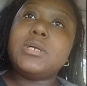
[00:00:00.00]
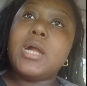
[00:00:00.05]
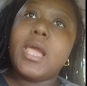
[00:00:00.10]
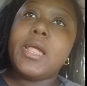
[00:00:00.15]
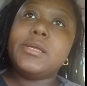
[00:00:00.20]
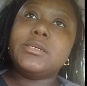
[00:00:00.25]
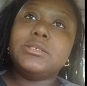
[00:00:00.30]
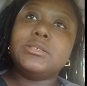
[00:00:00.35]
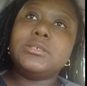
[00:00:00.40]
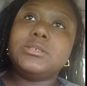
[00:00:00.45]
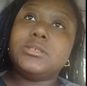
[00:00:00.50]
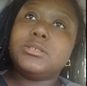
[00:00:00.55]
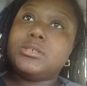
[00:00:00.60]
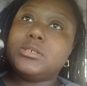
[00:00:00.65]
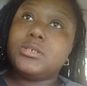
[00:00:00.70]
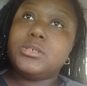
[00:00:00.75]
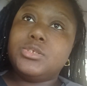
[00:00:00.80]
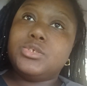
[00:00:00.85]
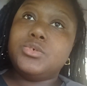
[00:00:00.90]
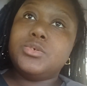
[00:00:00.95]

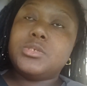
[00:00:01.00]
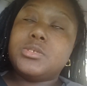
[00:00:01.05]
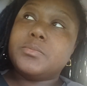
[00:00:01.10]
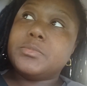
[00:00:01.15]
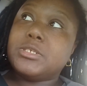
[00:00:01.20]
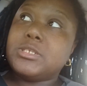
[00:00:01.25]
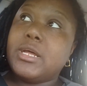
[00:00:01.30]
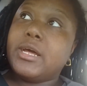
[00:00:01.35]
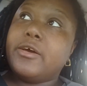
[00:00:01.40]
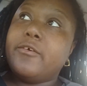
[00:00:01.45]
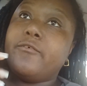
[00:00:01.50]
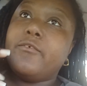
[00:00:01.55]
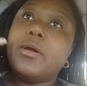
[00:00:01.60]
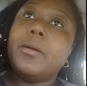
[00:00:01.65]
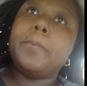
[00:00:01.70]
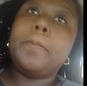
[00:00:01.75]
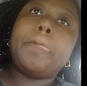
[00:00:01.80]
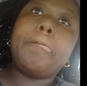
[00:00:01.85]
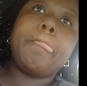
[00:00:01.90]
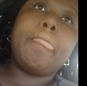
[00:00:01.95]
and do some stuff.
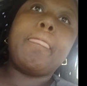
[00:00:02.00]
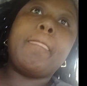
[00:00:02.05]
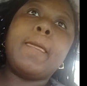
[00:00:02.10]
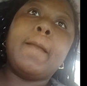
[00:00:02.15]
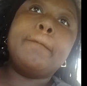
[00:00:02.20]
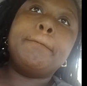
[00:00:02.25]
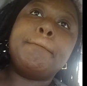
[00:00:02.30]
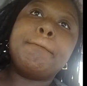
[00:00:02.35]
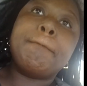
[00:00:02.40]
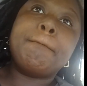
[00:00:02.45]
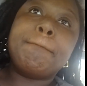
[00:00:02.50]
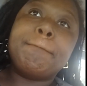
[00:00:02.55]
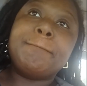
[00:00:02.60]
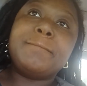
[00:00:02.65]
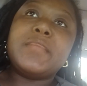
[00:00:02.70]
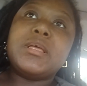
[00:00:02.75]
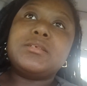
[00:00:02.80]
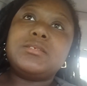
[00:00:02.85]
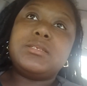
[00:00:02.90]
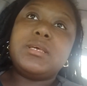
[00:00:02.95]

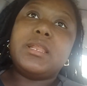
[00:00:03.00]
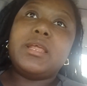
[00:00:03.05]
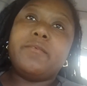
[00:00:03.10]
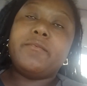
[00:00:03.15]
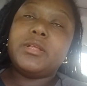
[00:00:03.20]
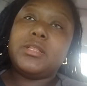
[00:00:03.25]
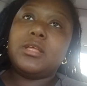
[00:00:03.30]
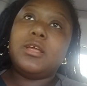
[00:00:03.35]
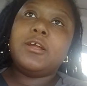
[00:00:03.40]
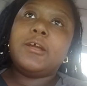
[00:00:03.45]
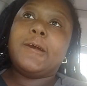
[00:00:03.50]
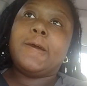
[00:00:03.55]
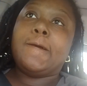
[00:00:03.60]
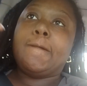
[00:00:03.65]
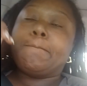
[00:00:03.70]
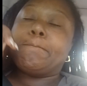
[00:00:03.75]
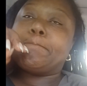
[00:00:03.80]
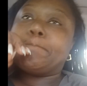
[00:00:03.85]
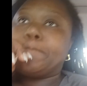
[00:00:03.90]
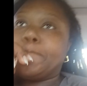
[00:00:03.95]
Set everything
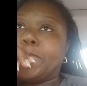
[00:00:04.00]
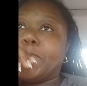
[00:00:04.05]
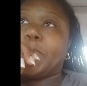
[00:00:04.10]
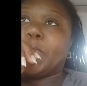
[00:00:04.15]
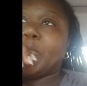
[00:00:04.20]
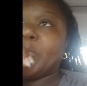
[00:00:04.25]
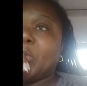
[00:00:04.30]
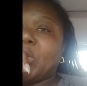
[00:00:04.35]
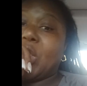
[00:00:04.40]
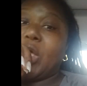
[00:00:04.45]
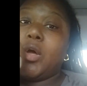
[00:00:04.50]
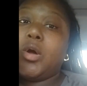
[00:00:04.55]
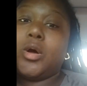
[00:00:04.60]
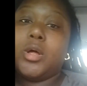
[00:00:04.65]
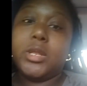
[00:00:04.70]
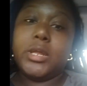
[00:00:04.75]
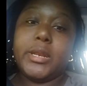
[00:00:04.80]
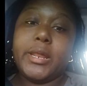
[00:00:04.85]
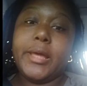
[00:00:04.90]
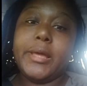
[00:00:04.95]
up.
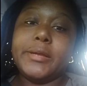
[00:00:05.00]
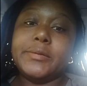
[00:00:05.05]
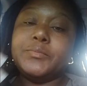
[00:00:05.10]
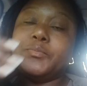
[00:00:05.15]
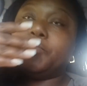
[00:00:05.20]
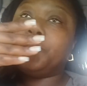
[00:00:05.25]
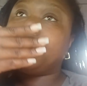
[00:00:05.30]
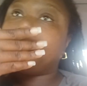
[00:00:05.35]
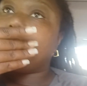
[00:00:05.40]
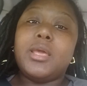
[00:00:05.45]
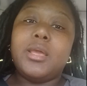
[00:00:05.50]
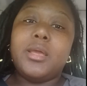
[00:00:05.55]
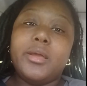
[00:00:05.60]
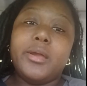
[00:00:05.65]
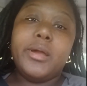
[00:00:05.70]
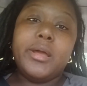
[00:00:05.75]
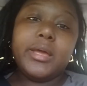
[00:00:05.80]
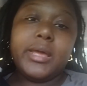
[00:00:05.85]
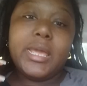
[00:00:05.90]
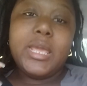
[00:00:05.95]
All of that.
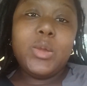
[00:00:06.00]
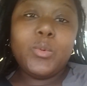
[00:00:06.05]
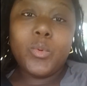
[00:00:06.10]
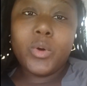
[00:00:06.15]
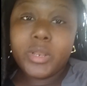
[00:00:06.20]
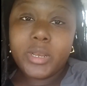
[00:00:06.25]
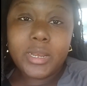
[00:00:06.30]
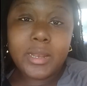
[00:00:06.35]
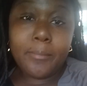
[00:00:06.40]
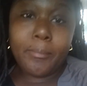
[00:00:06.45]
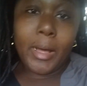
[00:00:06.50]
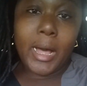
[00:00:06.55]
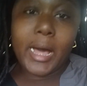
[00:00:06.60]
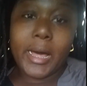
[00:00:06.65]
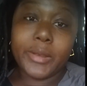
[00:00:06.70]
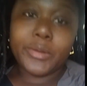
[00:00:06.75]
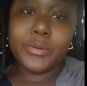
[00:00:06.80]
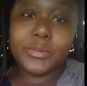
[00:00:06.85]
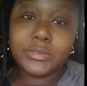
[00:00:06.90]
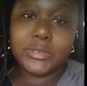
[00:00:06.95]
He wanted a
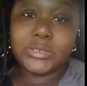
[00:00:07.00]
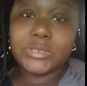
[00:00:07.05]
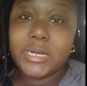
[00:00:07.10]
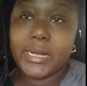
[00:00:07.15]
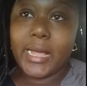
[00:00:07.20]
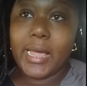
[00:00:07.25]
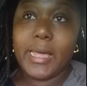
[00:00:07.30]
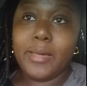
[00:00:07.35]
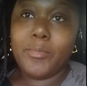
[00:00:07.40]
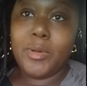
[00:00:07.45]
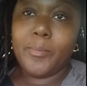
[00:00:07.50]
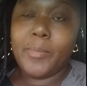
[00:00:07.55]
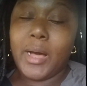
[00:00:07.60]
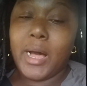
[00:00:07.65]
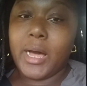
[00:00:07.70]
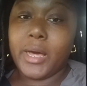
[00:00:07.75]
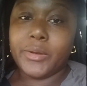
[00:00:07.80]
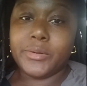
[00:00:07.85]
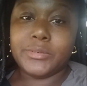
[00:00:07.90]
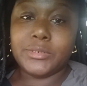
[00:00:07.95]
bottle, so I got him a
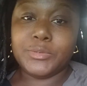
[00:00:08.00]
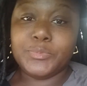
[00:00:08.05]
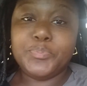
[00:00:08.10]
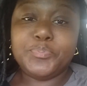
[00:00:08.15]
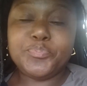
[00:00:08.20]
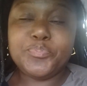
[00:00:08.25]
bottle.